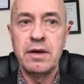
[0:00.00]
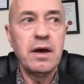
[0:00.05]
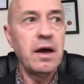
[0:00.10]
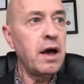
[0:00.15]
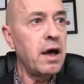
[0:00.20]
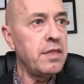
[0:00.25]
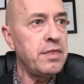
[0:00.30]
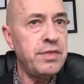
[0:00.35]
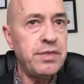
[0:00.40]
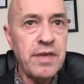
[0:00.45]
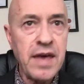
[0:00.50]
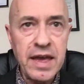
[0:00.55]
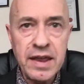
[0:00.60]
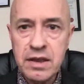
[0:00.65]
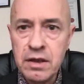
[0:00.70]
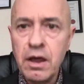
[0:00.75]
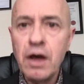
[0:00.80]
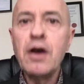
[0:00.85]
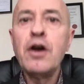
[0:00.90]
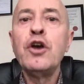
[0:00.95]
And
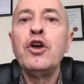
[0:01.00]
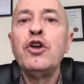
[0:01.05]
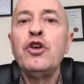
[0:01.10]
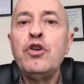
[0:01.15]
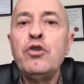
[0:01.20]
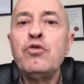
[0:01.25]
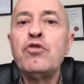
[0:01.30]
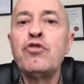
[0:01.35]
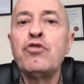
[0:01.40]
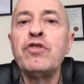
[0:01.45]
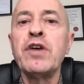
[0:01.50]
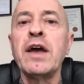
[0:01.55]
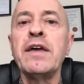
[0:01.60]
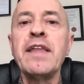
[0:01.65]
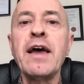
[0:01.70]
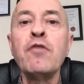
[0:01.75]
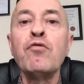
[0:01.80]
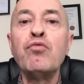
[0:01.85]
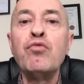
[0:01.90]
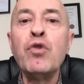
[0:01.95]
then you create
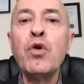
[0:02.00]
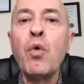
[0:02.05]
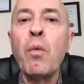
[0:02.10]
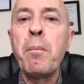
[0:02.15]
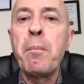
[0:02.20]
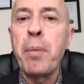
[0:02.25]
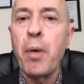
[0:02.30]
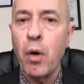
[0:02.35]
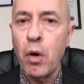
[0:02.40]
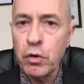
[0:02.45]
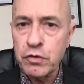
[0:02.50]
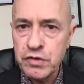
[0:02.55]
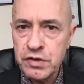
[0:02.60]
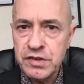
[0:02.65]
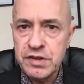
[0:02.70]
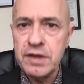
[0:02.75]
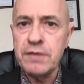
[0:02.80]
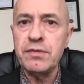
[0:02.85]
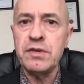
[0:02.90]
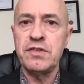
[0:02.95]
that real
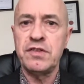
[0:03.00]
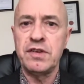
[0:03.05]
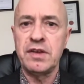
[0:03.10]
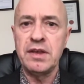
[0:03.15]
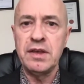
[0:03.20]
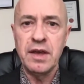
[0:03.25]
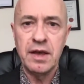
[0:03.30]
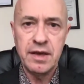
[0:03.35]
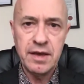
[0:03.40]
positivity